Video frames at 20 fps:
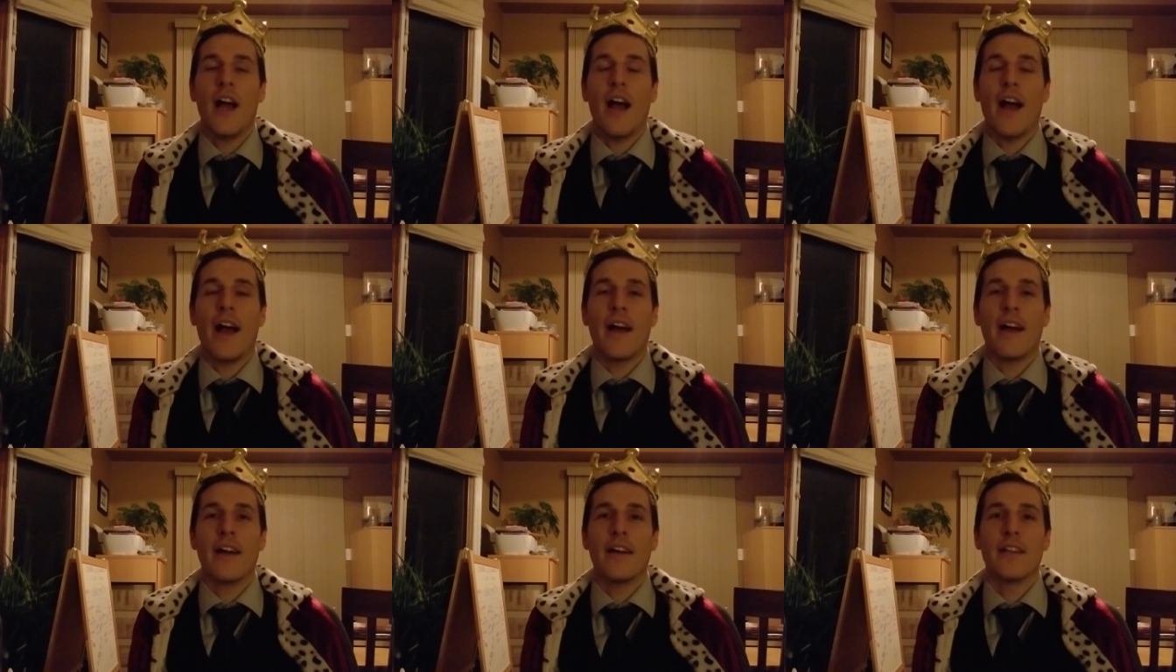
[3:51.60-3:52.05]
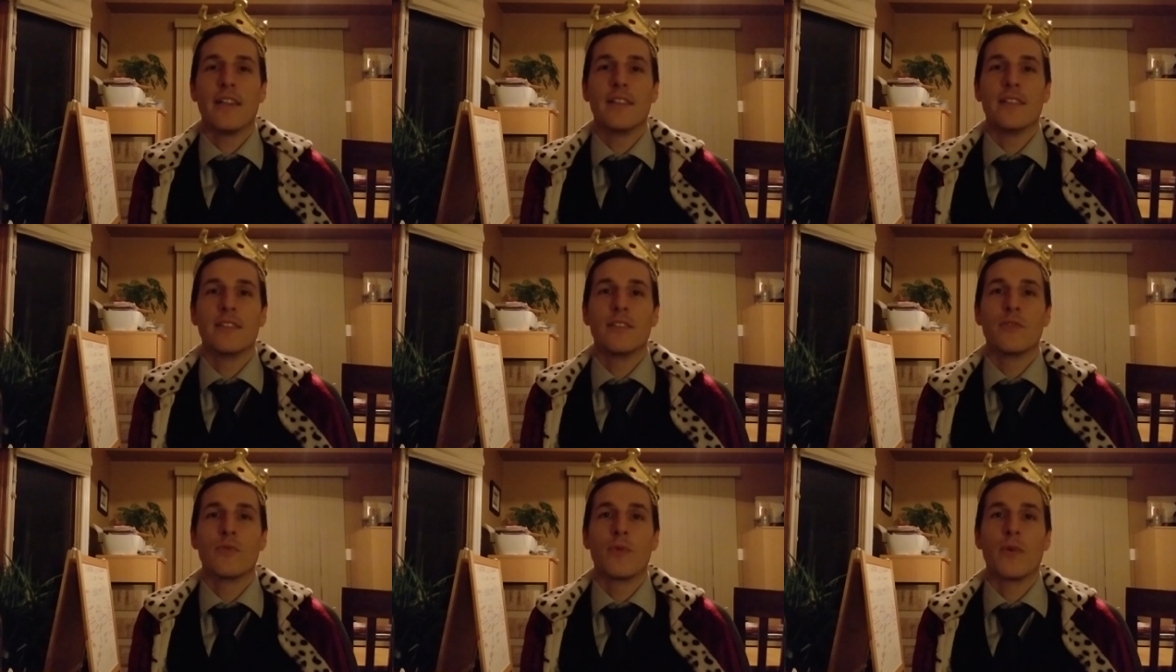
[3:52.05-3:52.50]

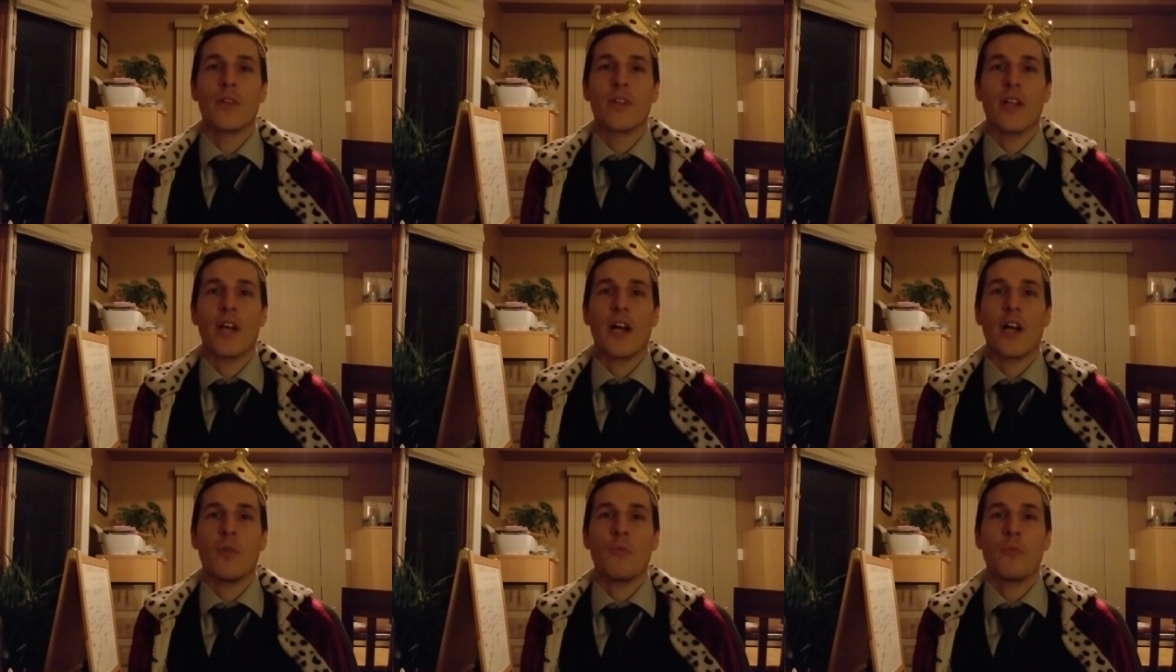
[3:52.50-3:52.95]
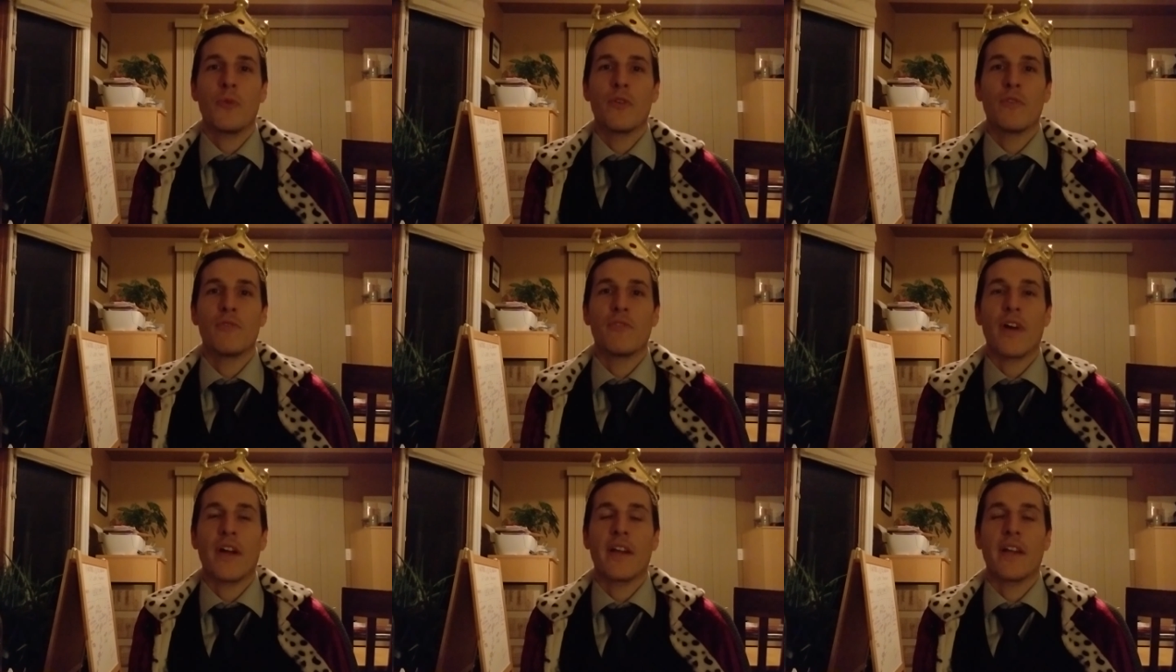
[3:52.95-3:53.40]
and will help you
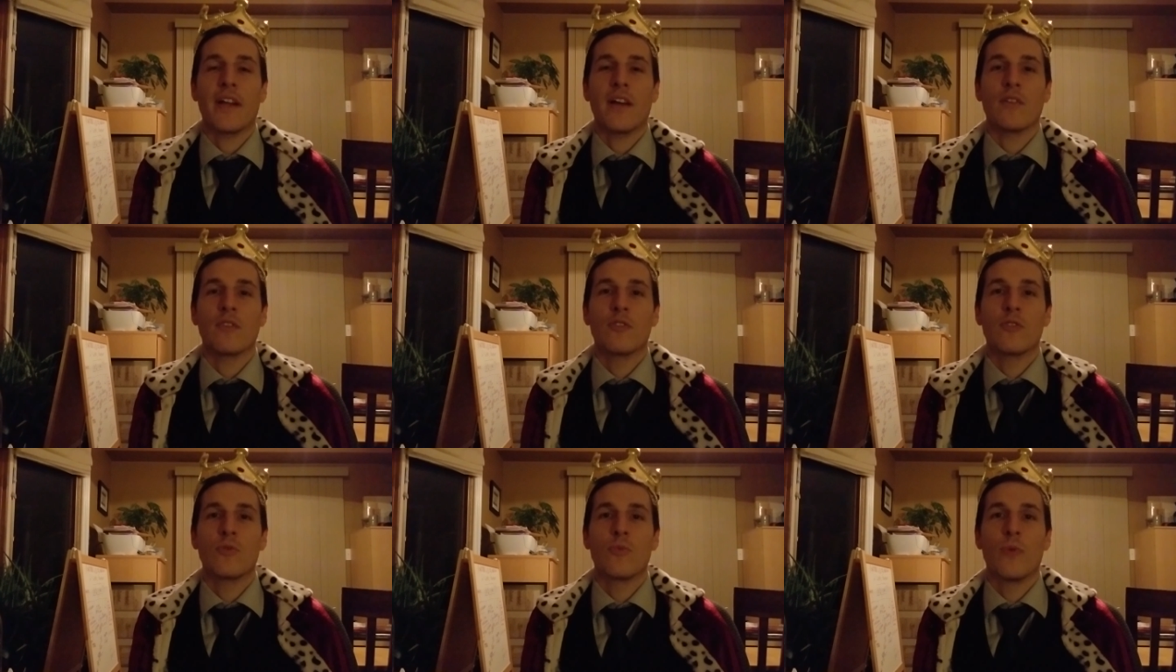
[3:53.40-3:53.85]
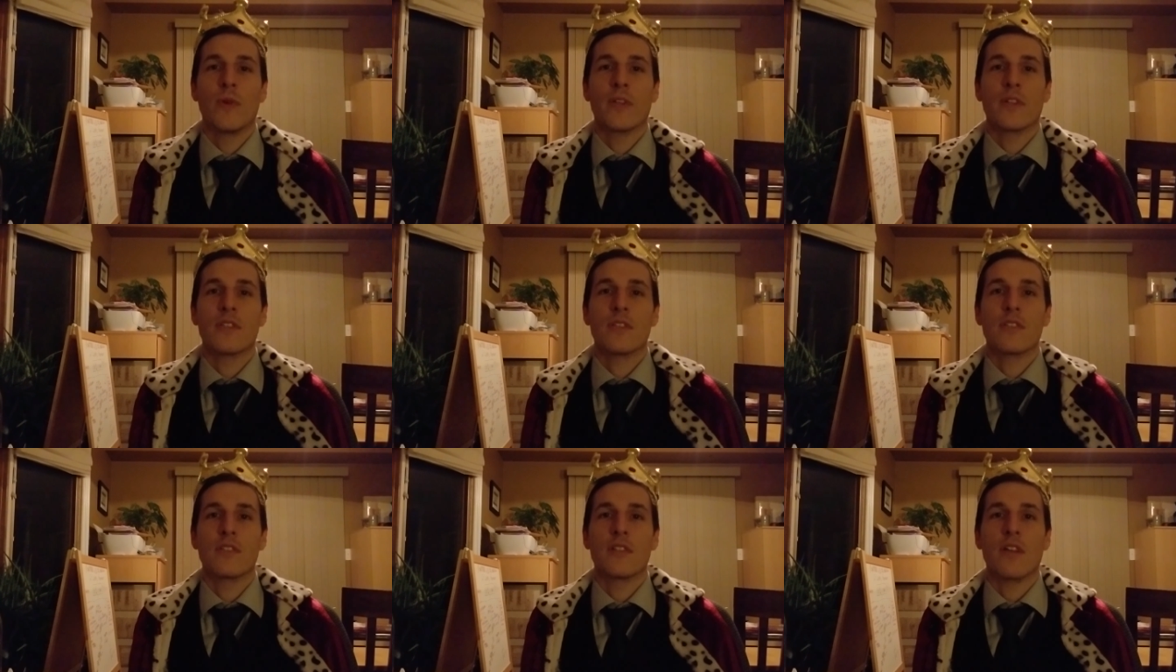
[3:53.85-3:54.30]
find out
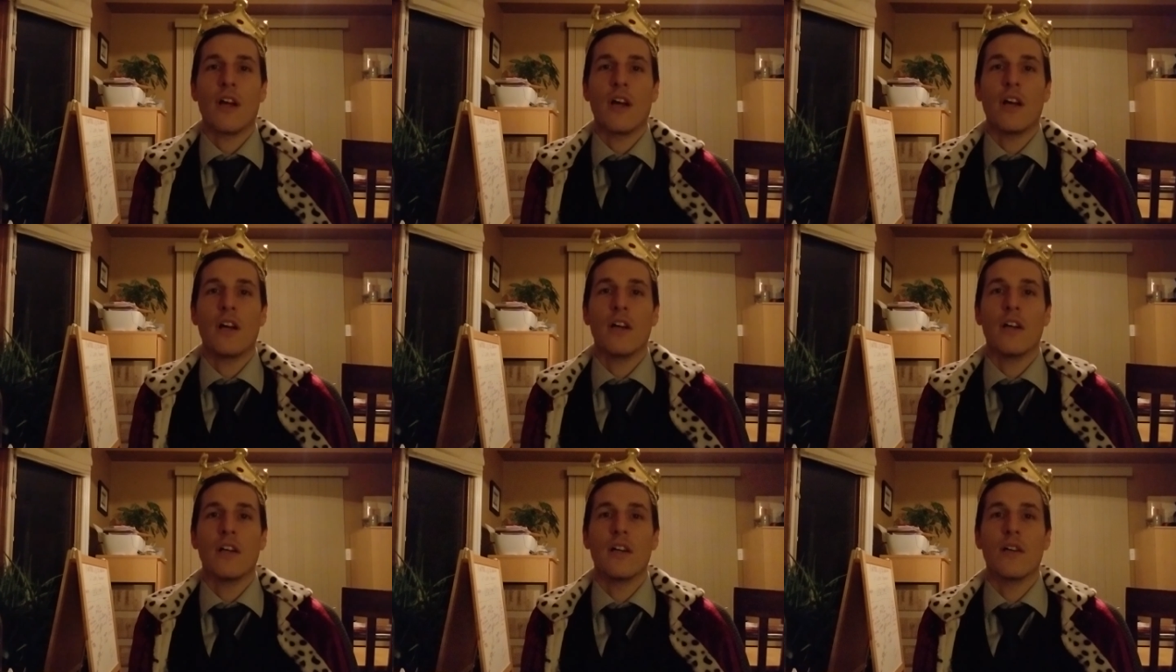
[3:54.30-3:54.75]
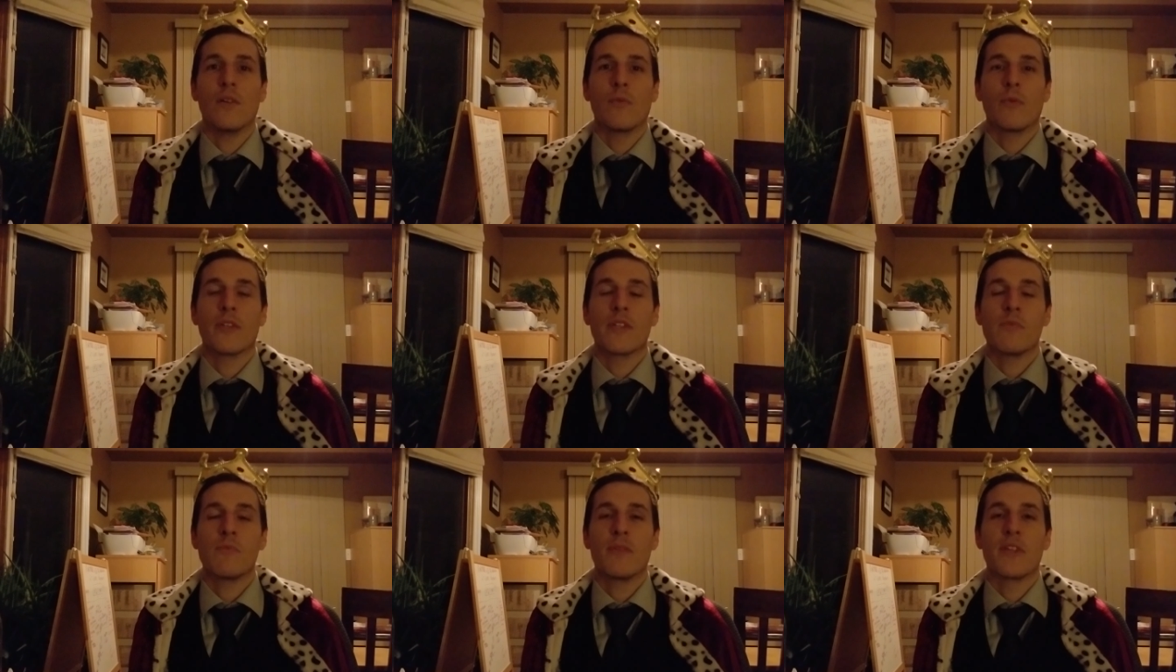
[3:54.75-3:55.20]
what's uh,
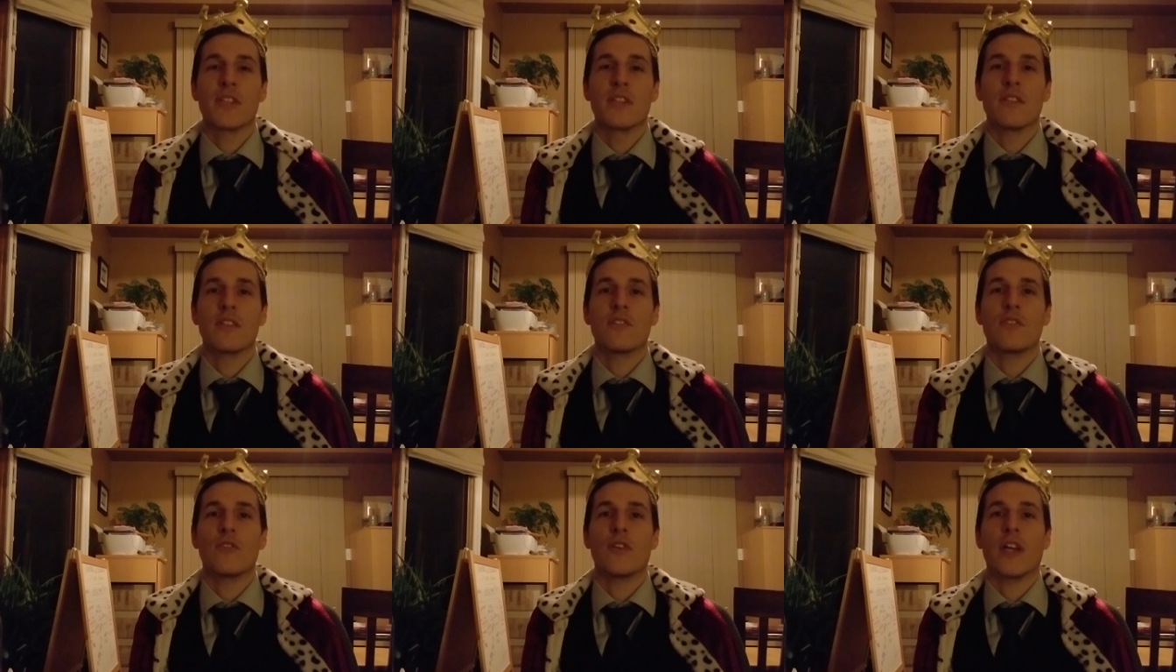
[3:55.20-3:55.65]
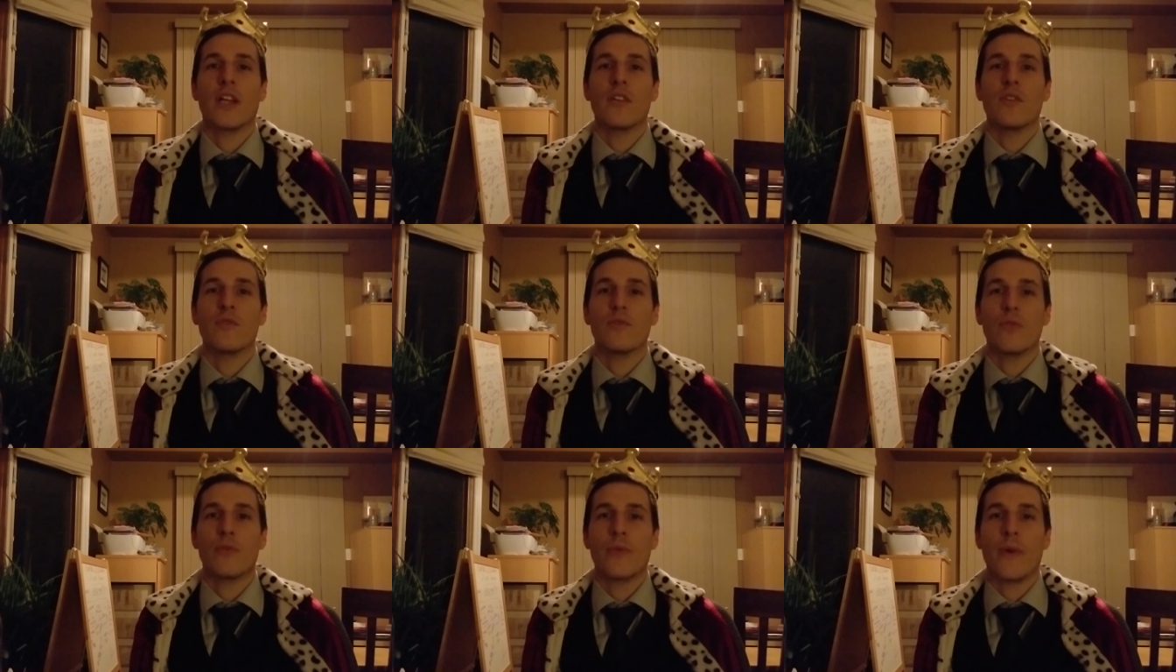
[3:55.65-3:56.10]
what's business you can
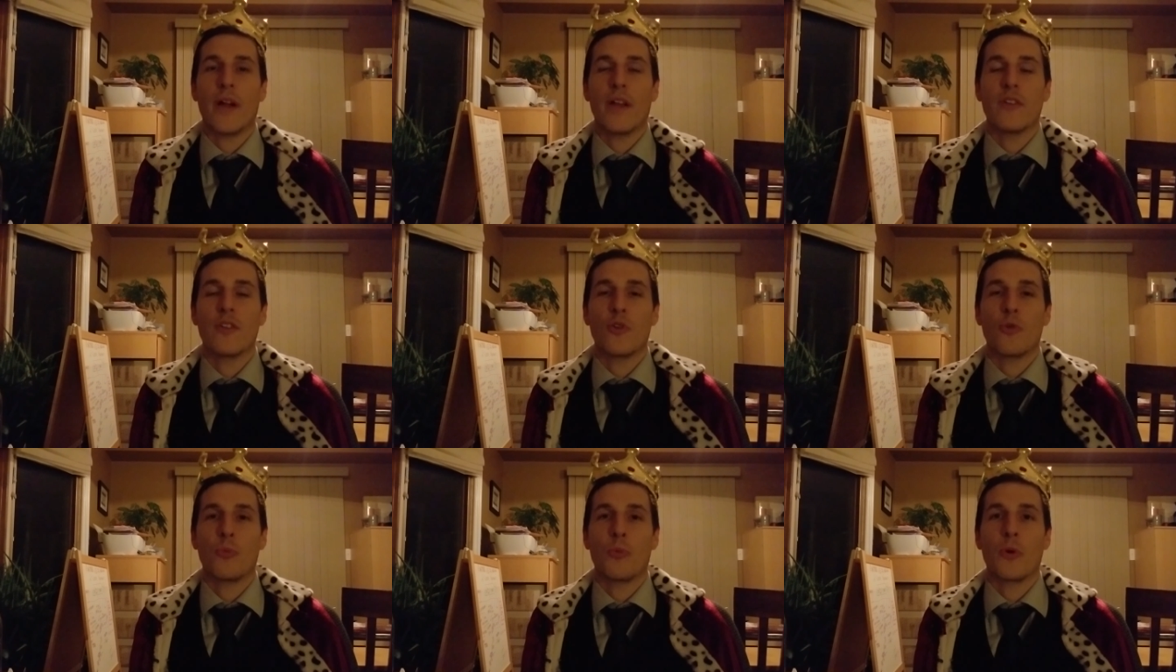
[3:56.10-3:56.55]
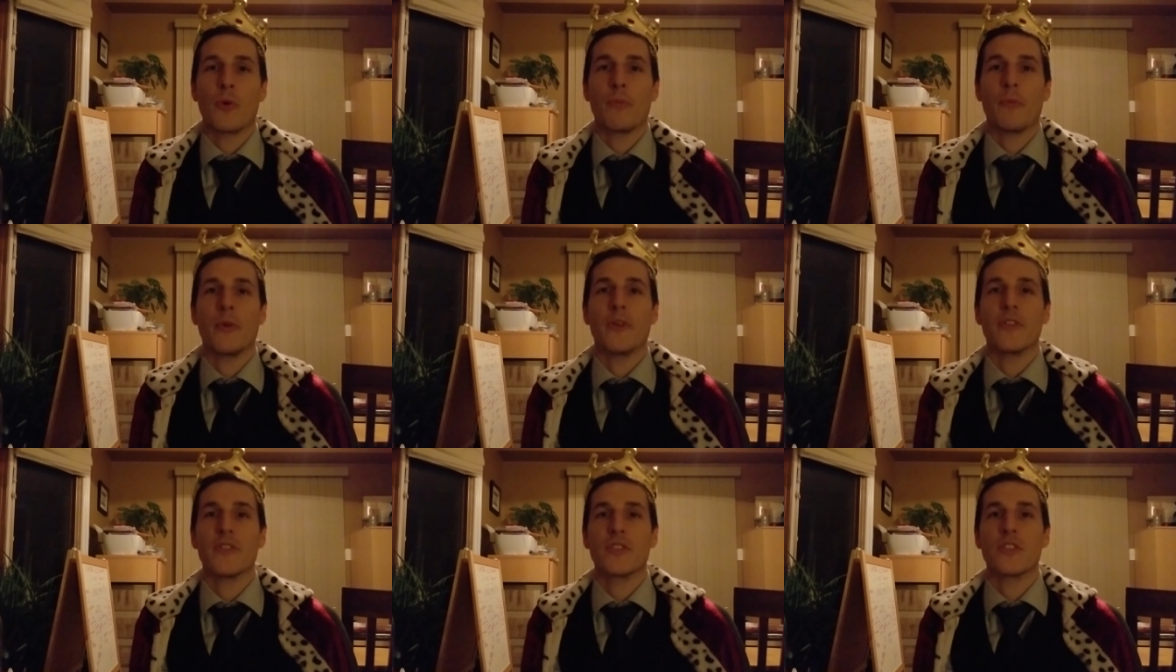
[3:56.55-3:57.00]
do around your purpose.